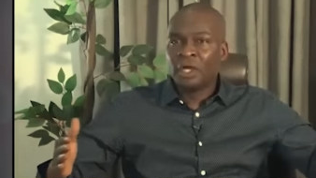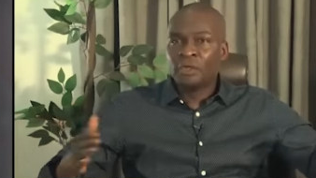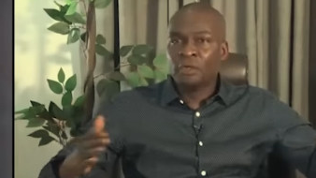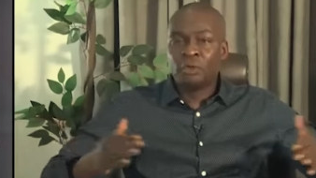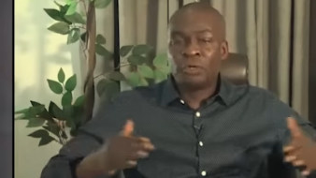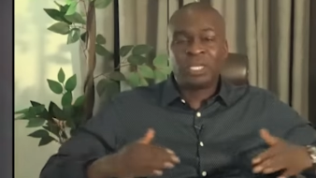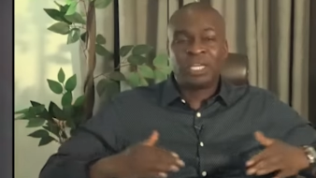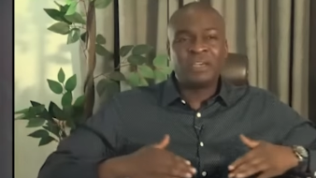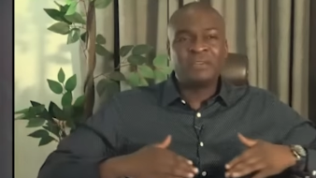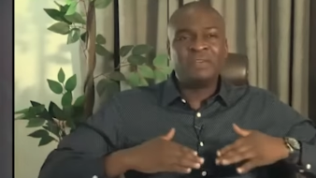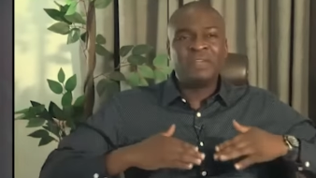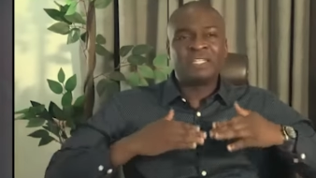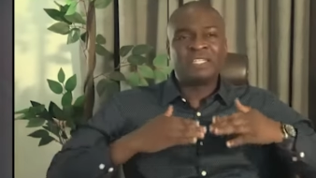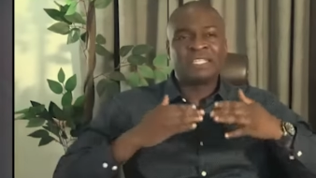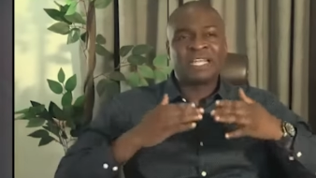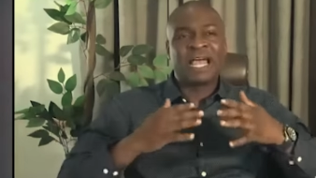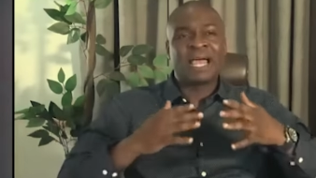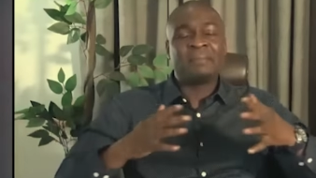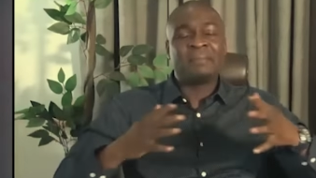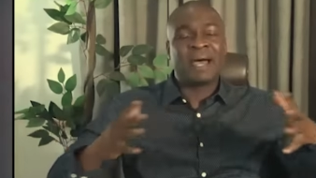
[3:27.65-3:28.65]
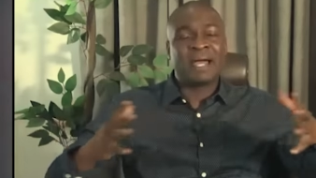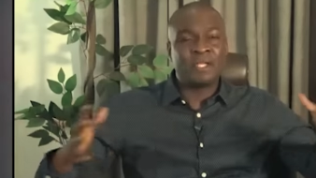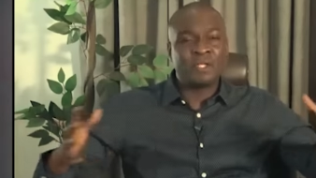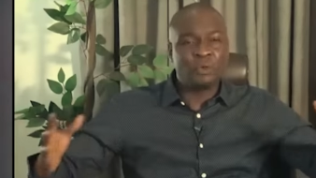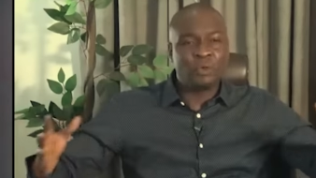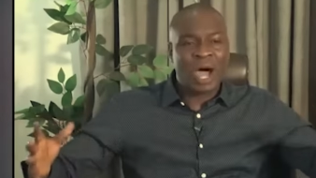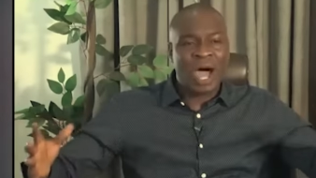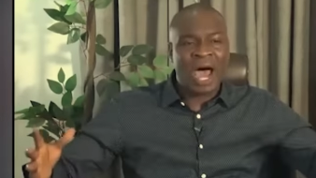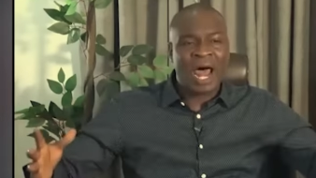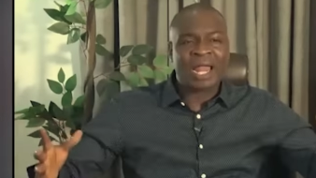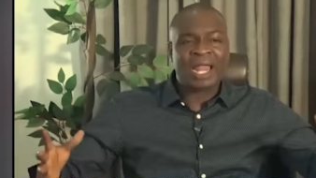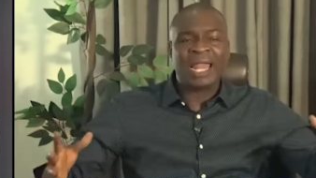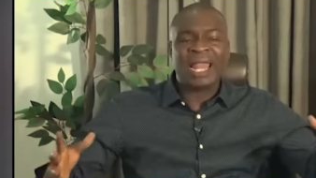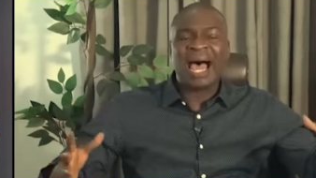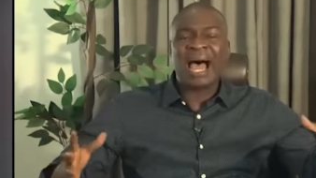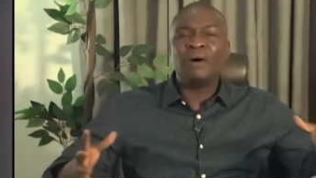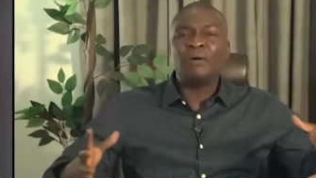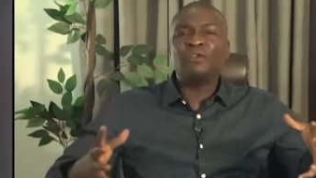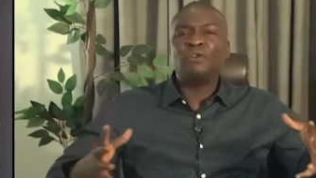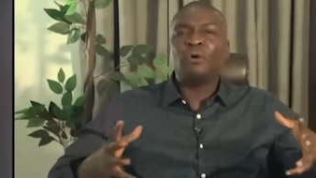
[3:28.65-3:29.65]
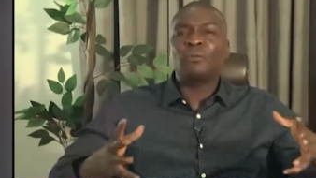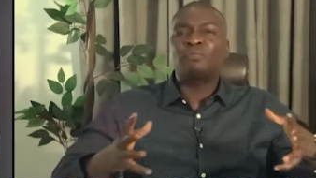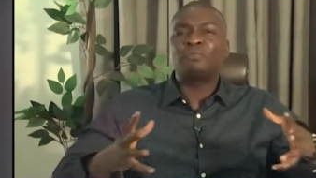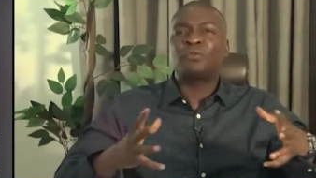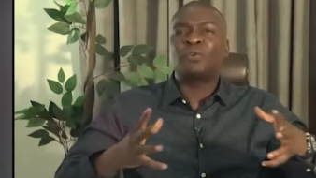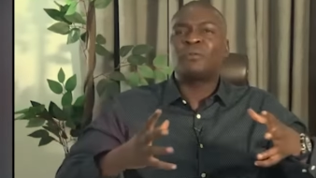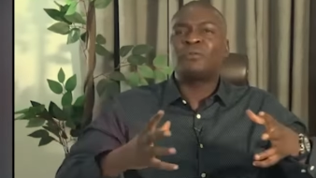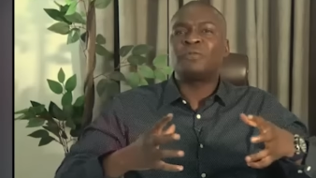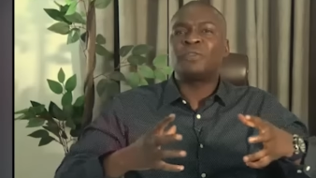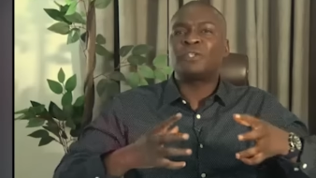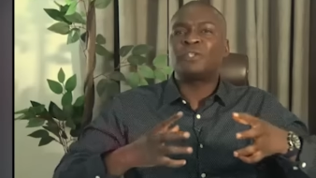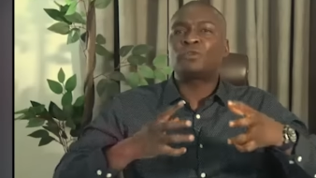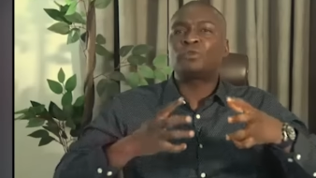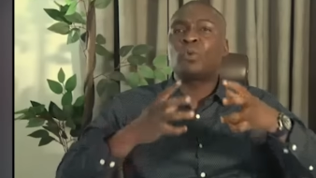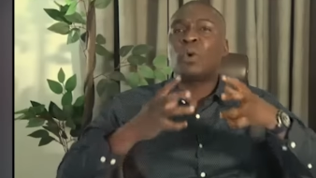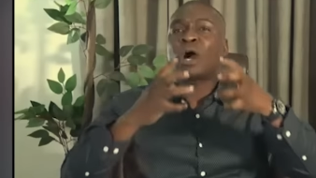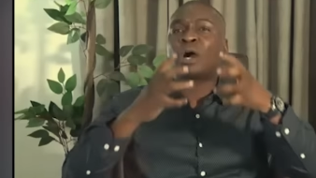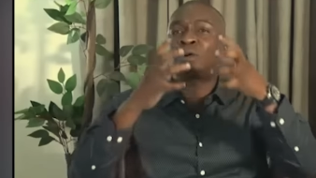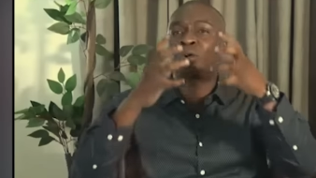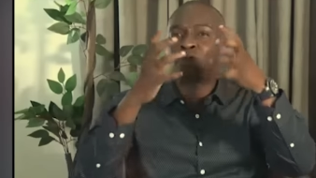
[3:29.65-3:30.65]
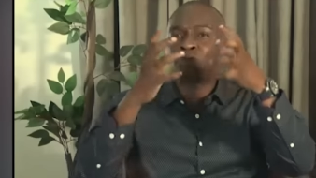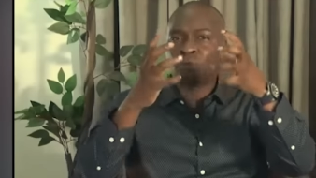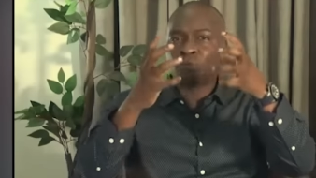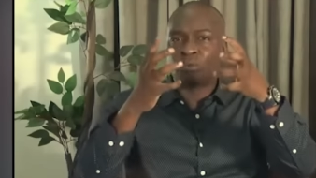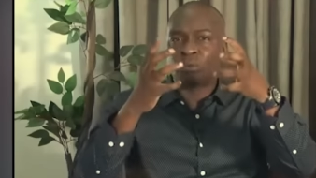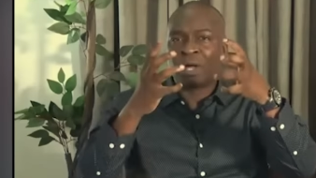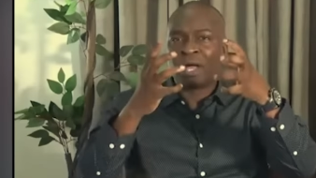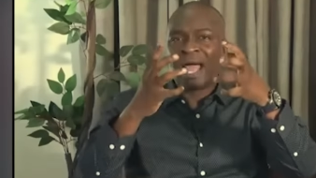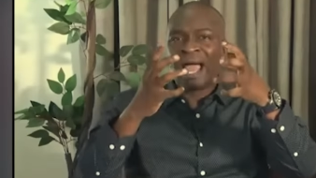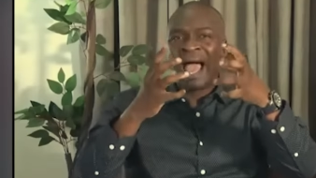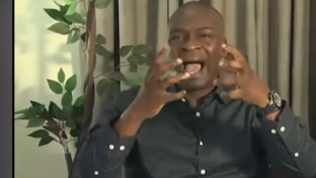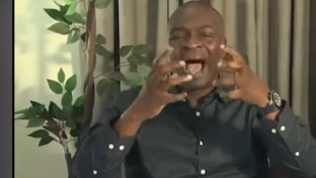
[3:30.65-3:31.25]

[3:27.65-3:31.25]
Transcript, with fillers: You give it time and you allow your profits to accrue.